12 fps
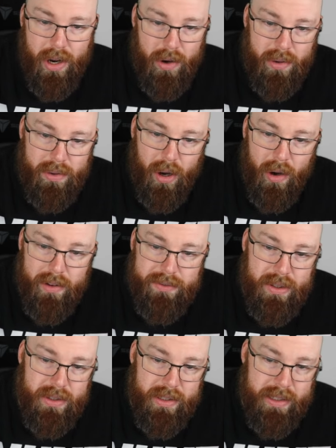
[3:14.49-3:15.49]
owned Call of
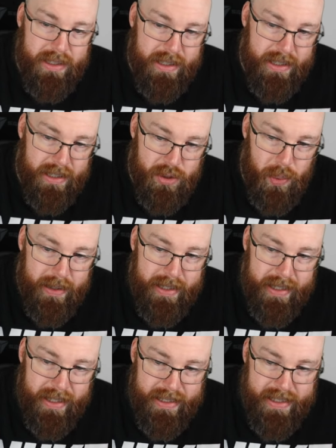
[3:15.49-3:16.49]
Duty League in
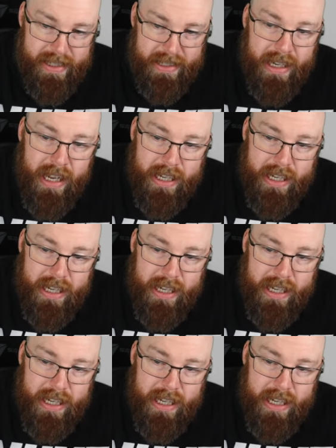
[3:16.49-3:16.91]
2019,